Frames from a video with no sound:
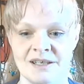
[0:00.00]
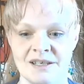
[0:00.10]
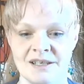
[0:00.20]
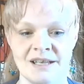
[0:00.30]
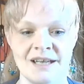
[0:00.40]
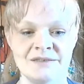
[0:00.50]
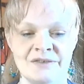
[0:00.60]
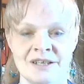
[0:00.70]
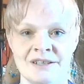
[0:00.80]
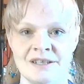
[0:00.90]
kind of
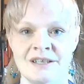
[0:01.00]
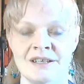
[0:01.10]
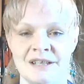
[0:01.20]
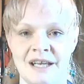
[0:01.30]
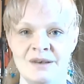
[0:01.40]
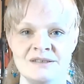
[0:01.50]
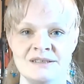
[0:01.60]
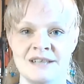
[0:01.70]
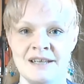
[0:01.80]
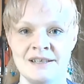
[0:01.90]
a hair
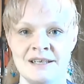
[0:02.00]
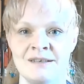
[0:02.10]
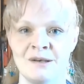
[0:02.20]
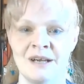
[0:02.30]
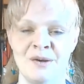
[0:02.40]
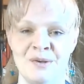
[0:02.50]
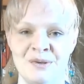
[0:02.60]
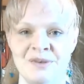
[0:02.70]
styling or hairdo